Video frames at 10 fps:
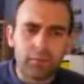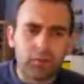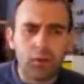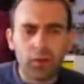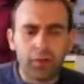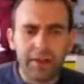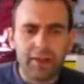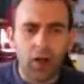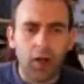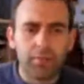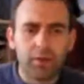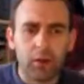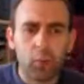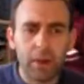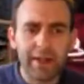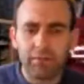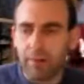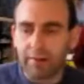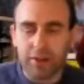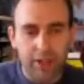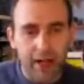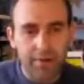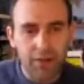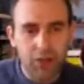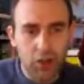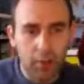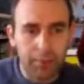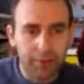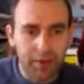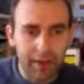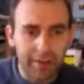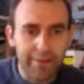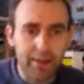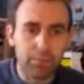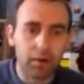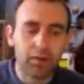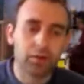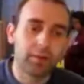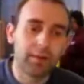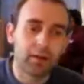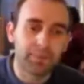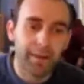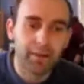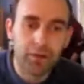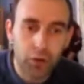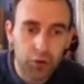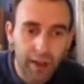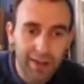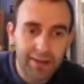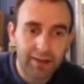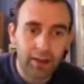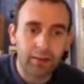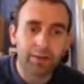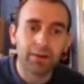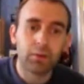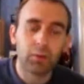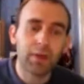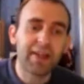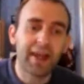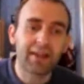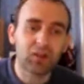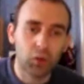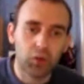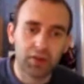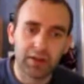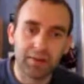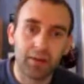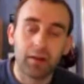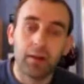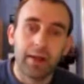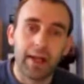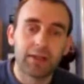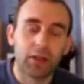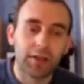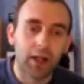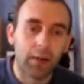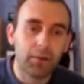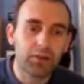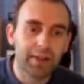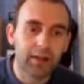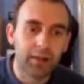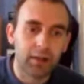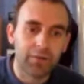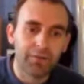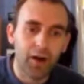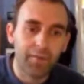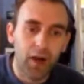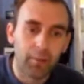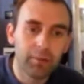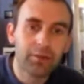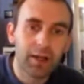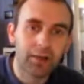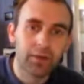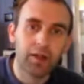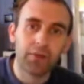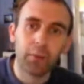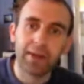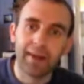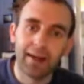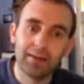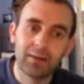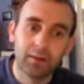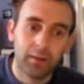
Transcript: two three times a week around the charity shops and then my then i spend the two days uh, the weekend sourcing inside a car boot sales. I go to five car boot sales over the weekend.